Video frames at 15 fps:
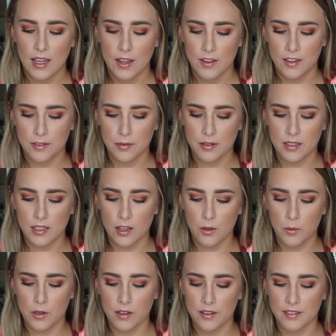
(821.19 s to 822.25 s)
this was another
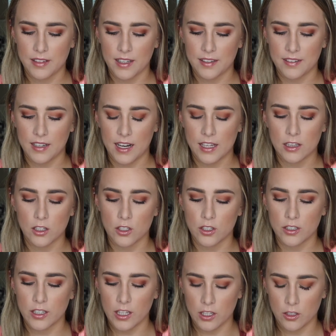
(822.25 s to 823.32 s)
one of those things that I
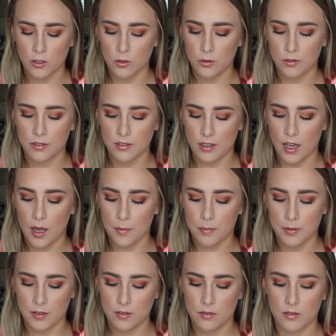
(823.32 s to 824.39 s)
literally used
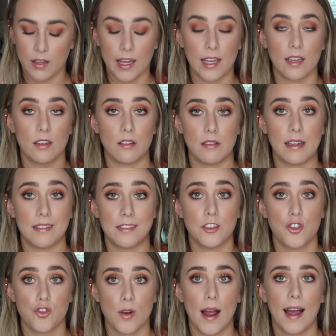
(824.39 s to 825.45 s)
up, like it's
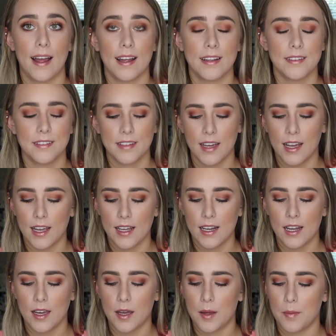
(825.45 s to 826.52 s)
dry inside.